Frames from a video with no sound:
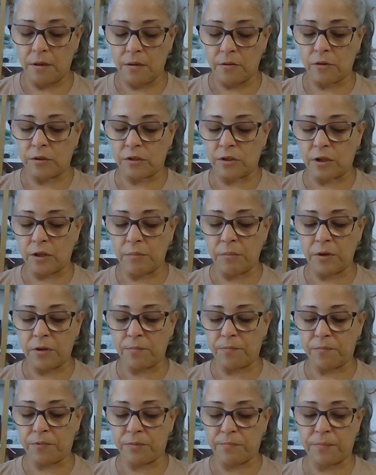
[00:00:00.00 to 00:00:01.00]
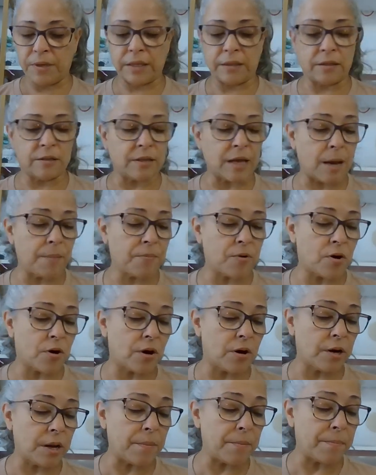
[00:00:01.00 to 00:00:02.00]
They're telling me to pick the top
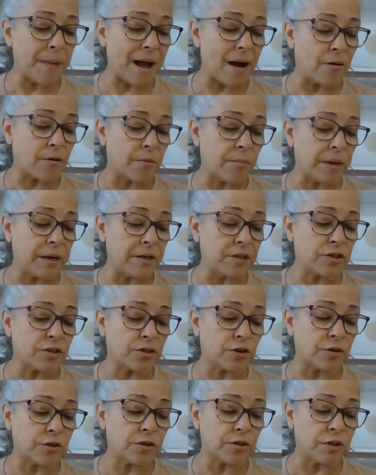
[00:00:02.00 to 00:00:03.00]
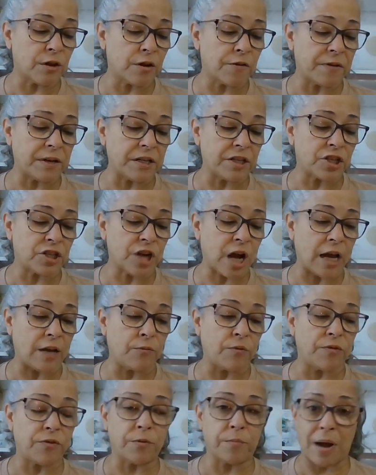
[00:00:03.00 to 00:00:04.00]
card. Empowerment. Assert yourself and shine
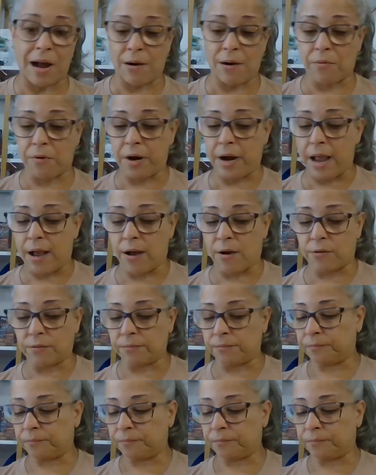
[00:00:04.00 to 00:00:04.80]
with your power now.